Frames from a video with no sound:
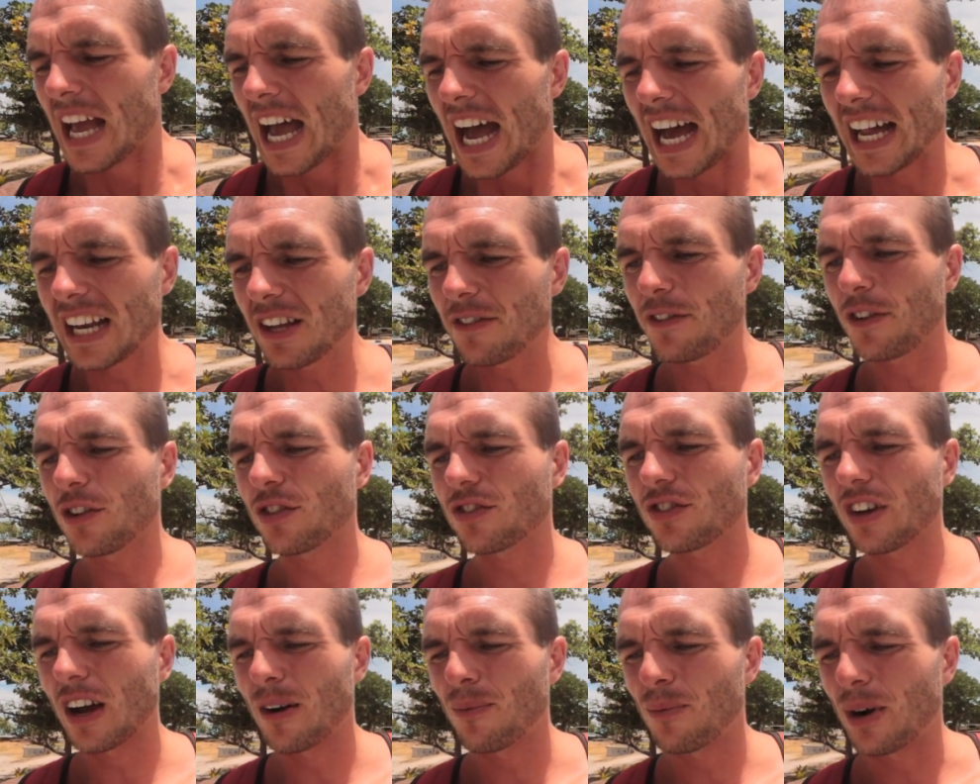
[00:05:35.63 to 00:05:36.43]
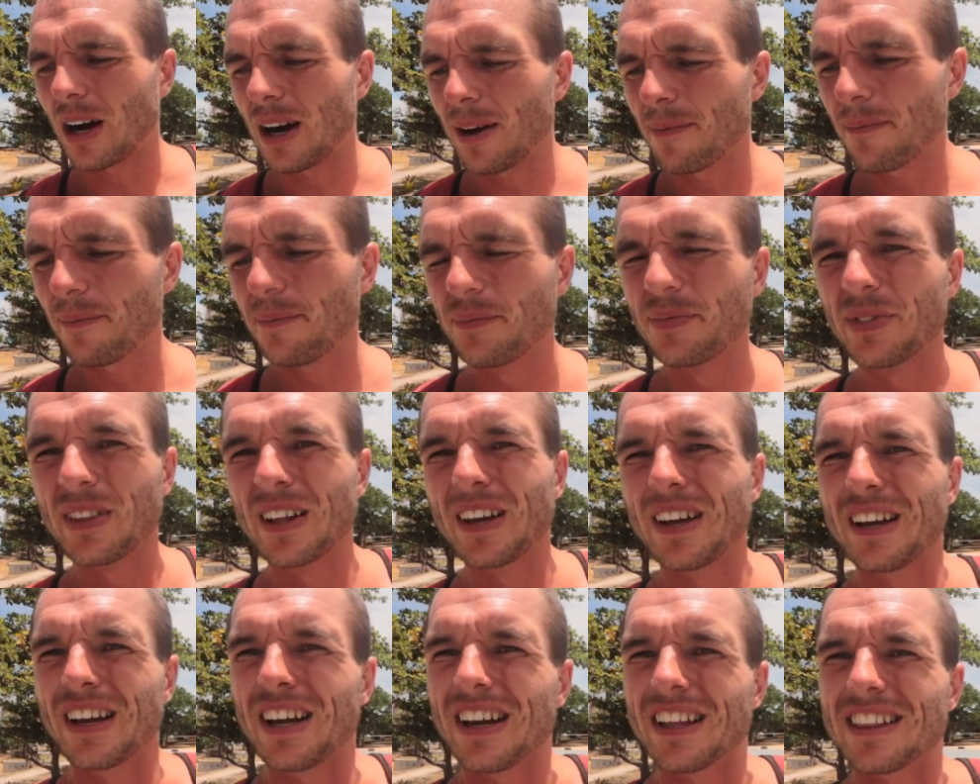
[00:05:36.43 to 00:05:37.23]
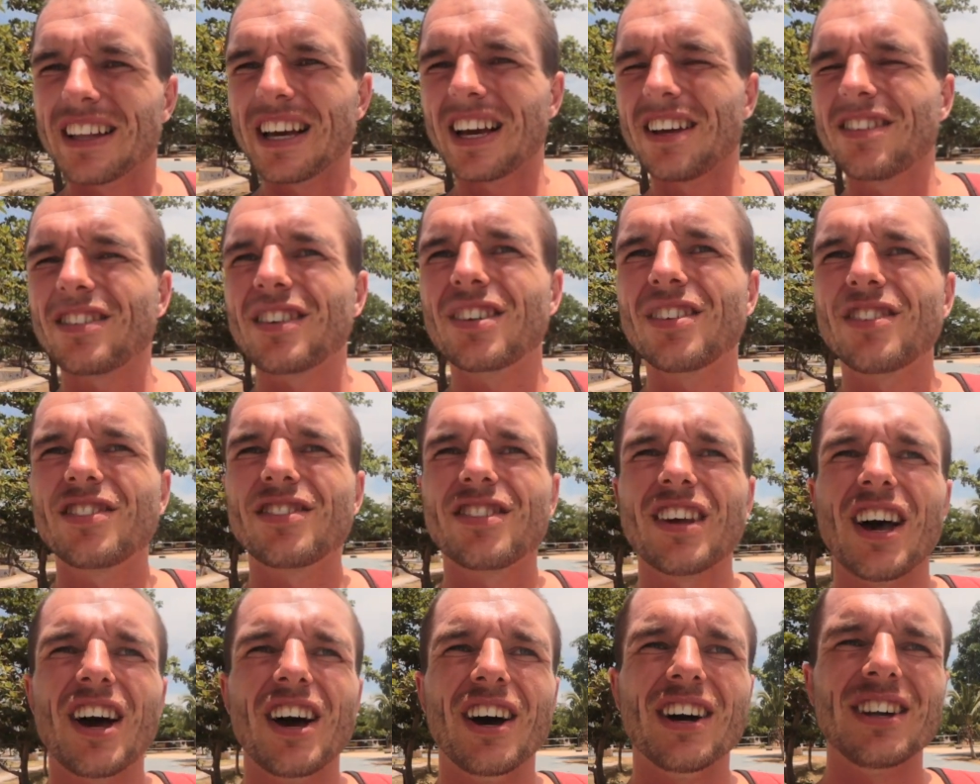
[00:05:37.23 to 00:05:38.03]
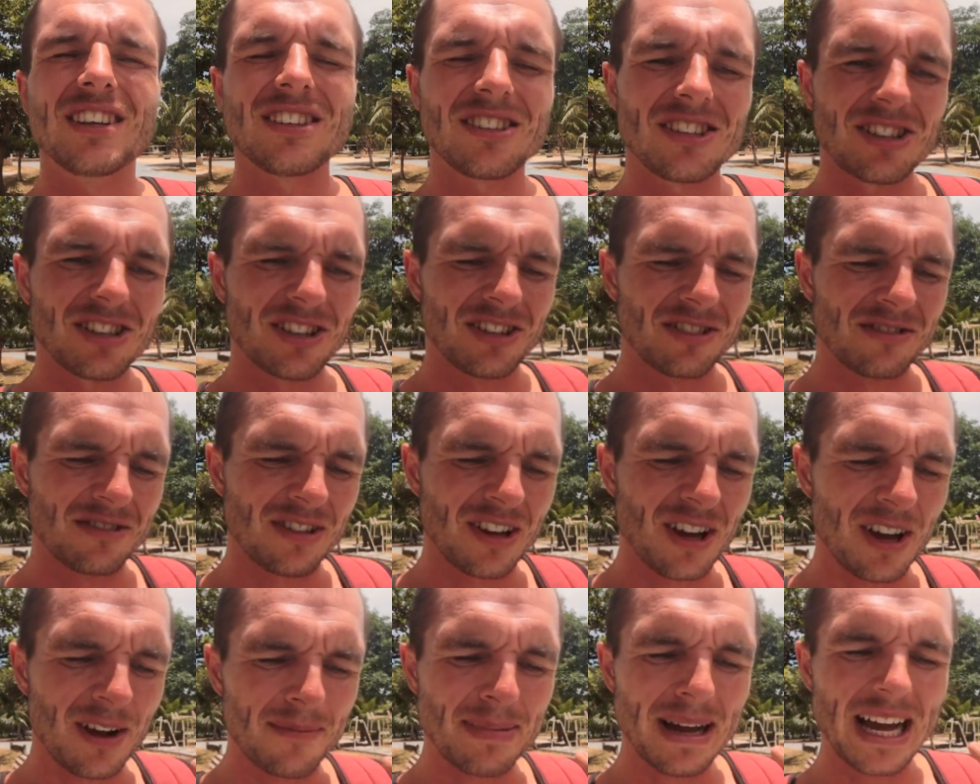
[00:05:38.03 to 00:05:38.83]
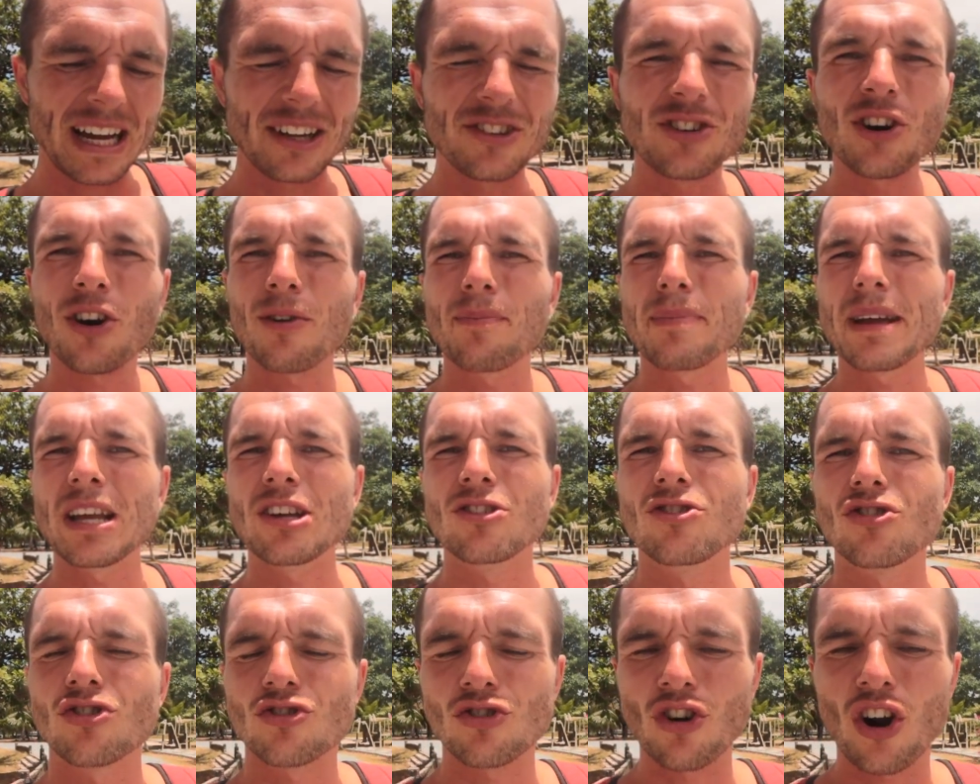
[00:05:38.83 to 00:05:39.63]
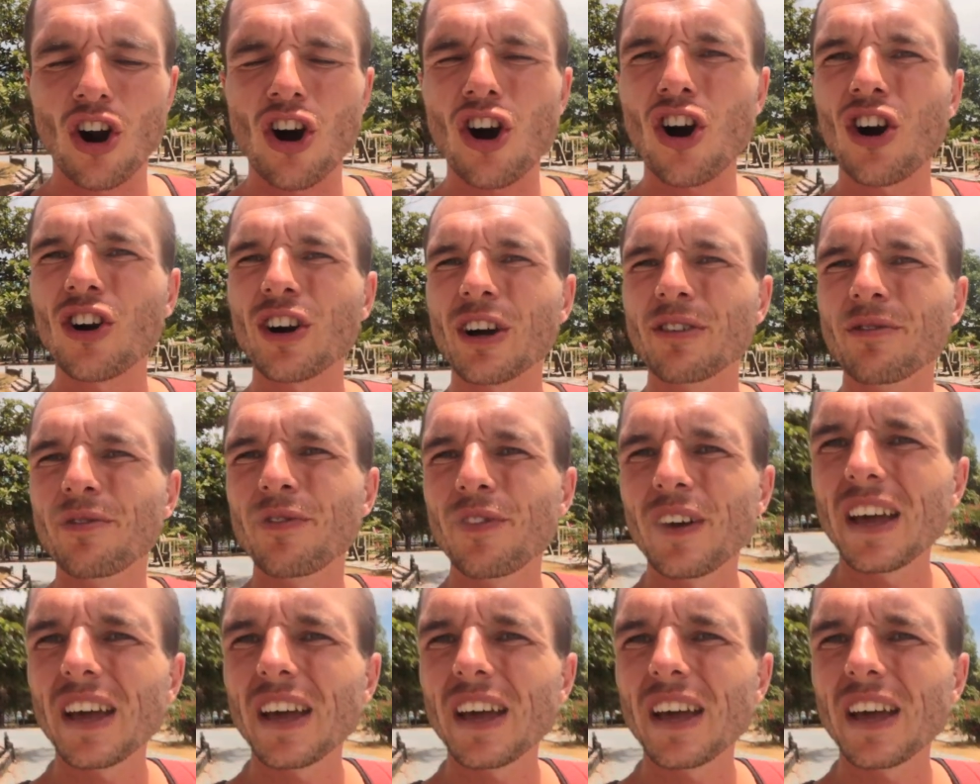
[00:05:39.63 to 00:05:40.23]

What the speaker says: And if you're someone that is concerned about not being strong and